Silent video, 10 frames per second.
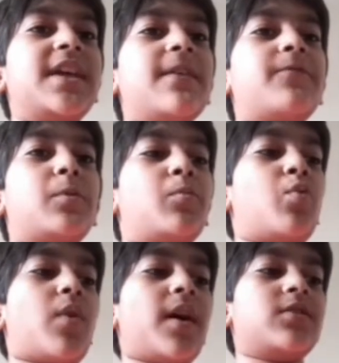from
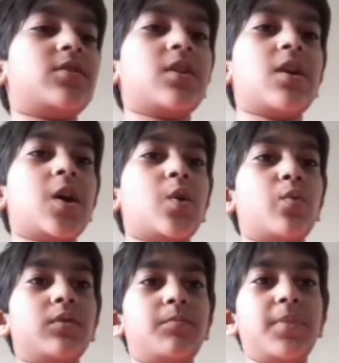white
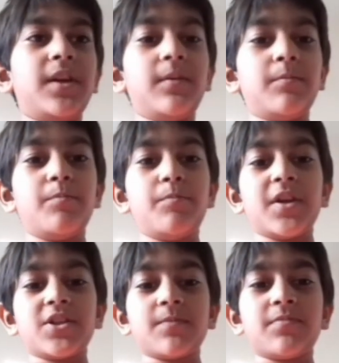would be
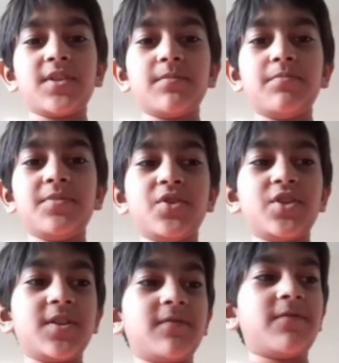bishop to
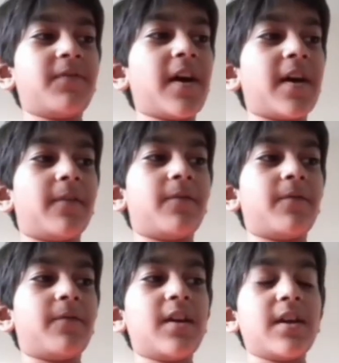g5,
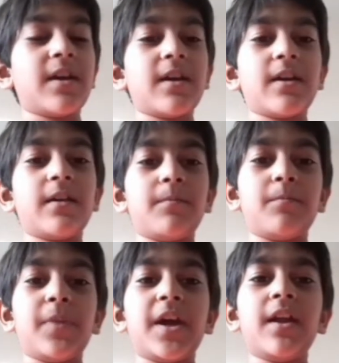
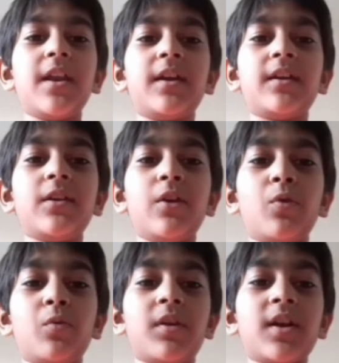pinning
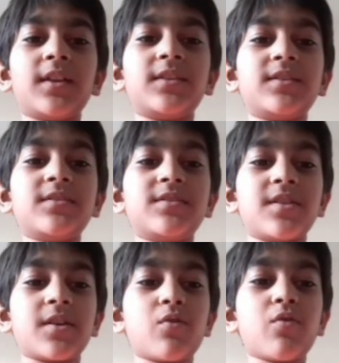your knight to
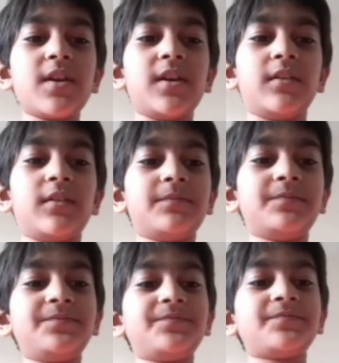the queen.
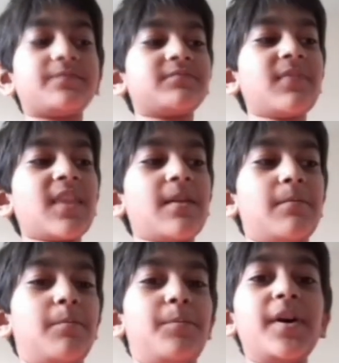
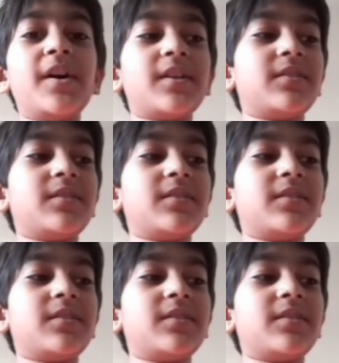But